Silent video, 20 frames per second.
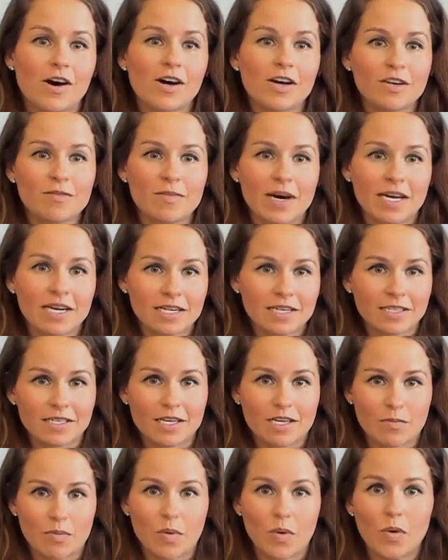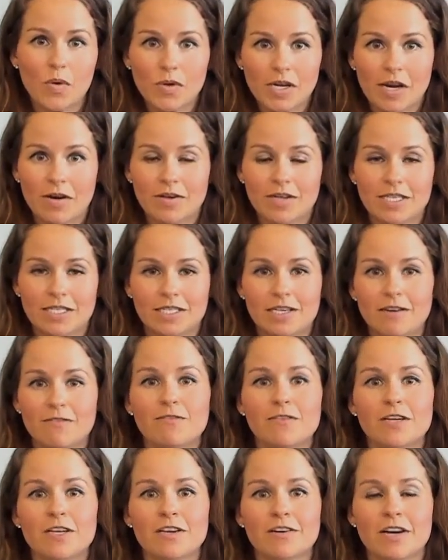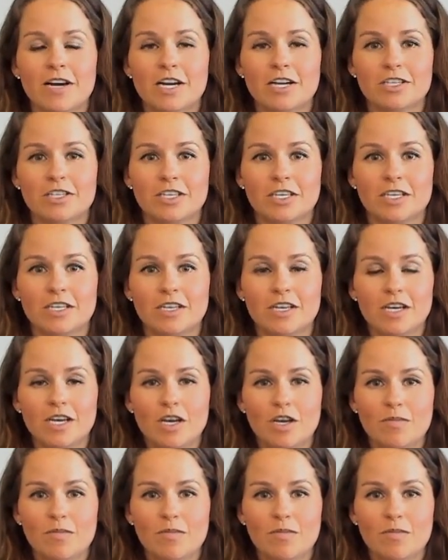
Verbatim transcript: automatically pull down its configuration,